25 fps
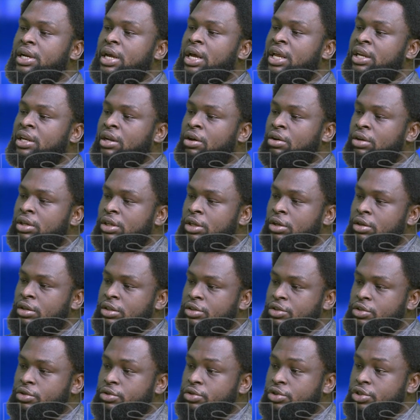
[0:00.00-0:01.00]
and Ole Gunnar
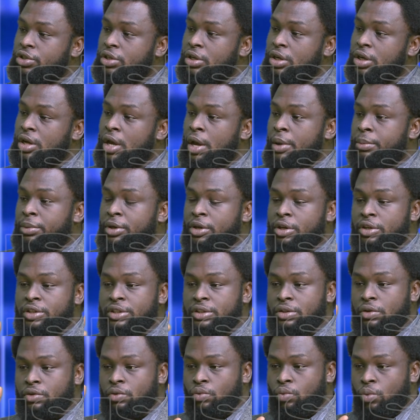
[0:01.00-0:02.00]
Solskjaer,
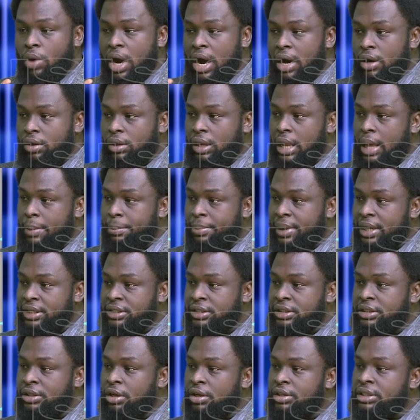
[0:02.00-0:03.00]
because while
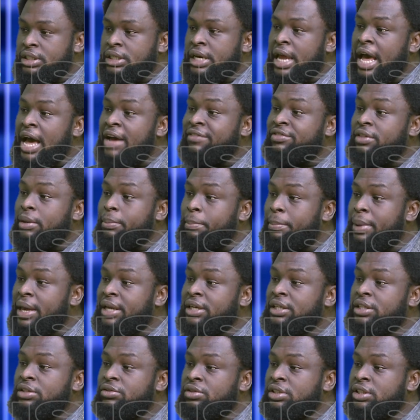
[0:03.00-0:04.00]
Lampard doesn't have the
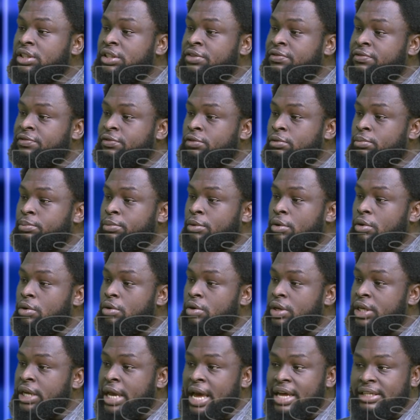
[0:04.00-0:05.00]
pedigree in football,
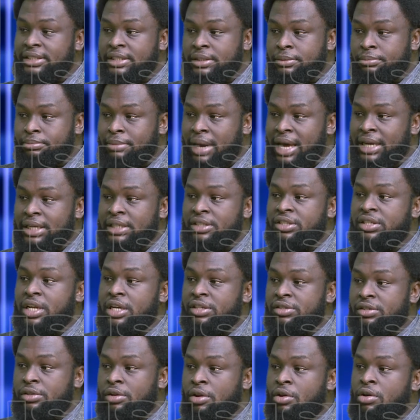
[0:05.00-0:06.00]
he hasn't managed
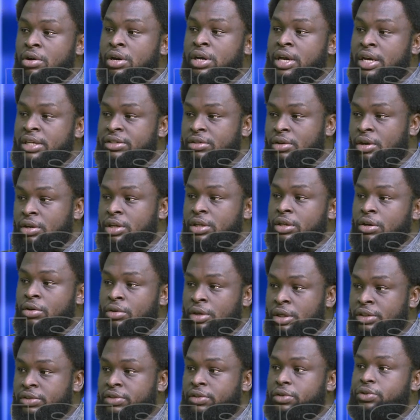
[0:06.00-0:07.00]
as long as Ole
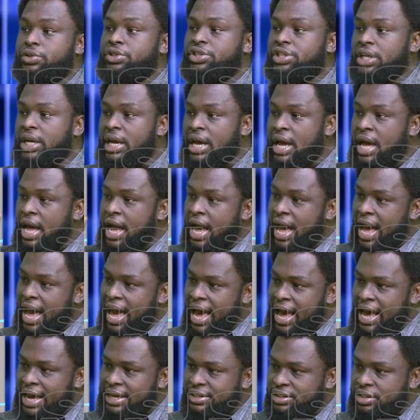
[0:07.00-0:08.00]
Gunnar Solskjaer
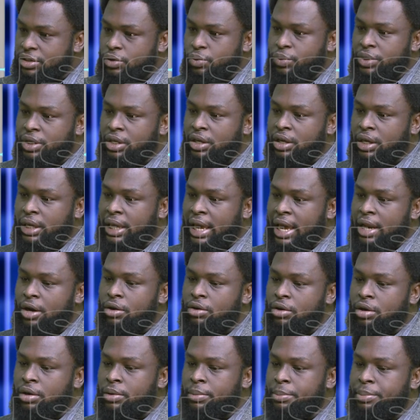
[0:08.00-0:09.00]
has. So we
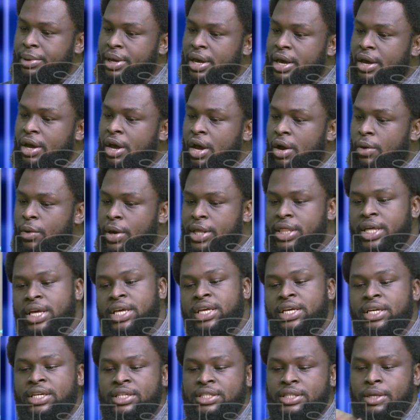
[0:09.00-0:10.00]
cannot compare whether
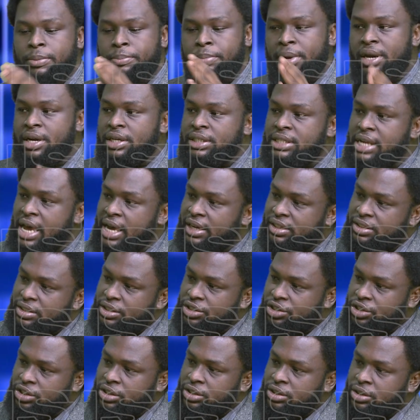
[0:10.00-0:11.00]
he's a better
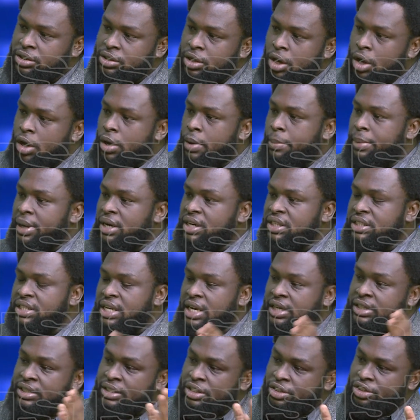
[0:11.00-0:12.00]
tactician, a better
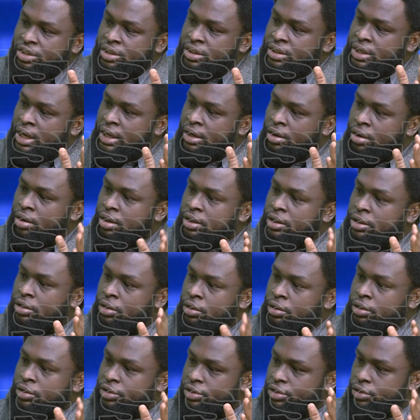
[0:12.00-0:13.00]
technician than Ole
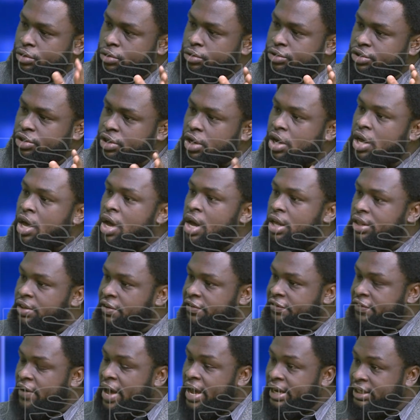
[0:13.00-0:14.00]
Gunnar Solskjaer. The
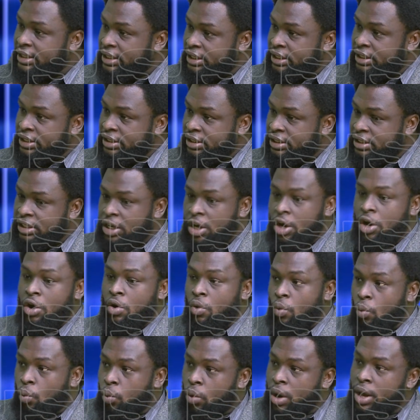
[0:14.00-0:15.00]
fact is,
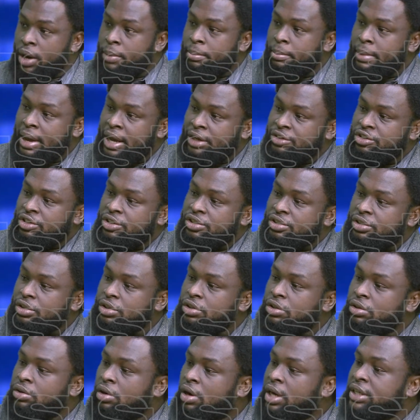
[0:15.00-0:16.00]
when Manchester
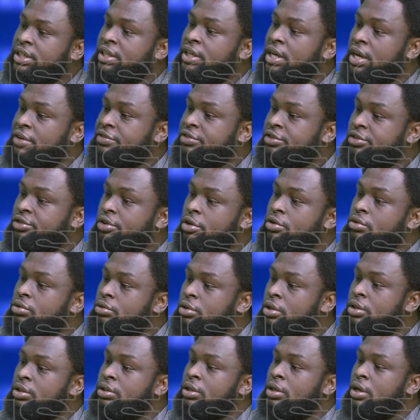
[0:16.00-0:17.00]
United have struggled
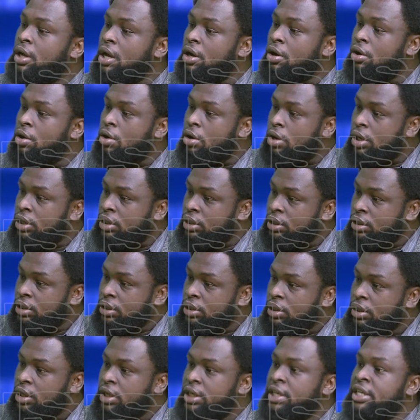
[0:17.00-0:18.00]
under Ole,
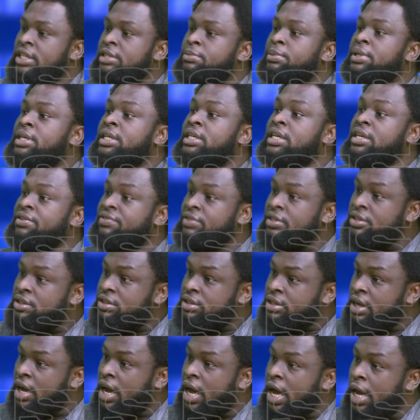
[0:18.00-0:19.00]
he has been given
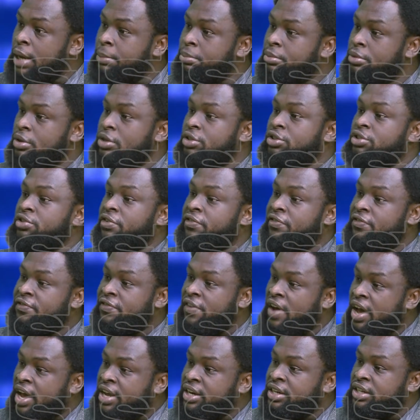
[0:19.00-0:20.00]
time to
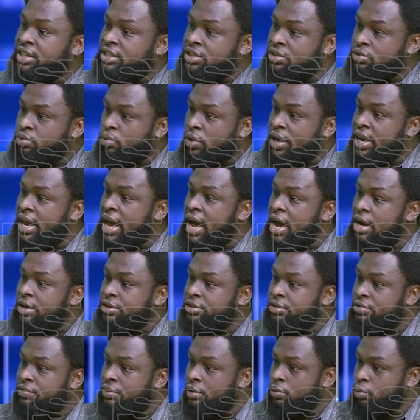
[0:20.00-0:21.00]
find his way
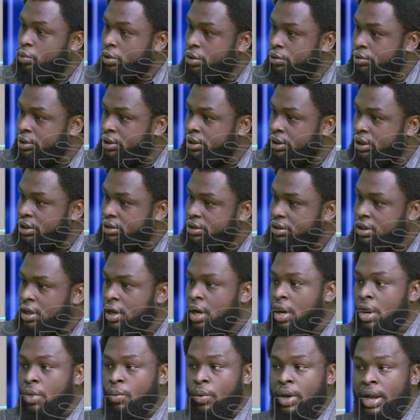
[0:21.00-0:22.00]
out of the wilderness.
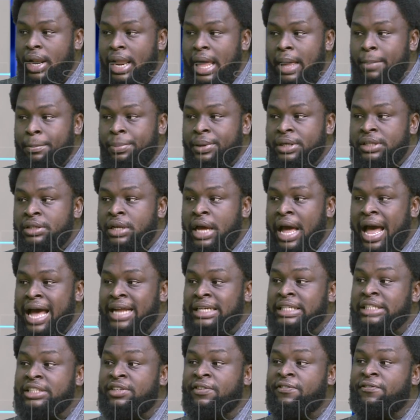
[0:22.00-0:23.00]
When Lampard
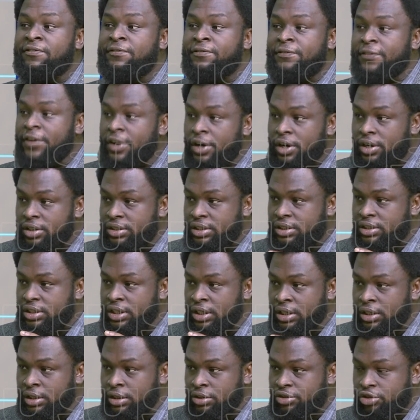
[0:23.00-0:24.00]
had his first
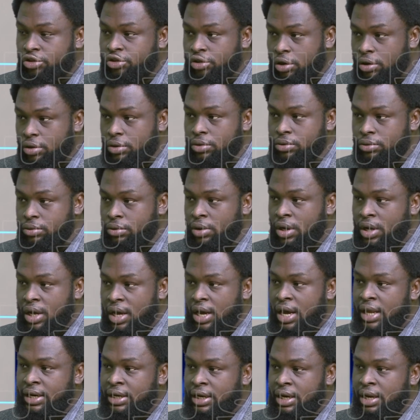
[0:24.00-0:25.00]
struggle
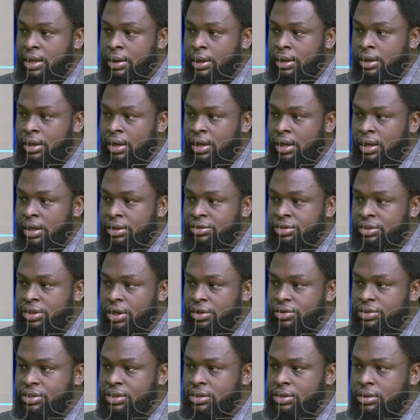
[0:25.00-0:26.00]
at
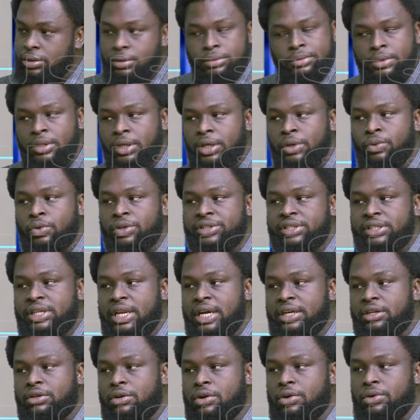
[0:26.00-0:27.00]
Chelsea, he was
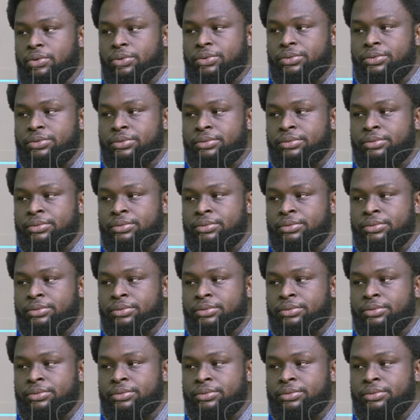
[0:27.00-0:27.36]
let go.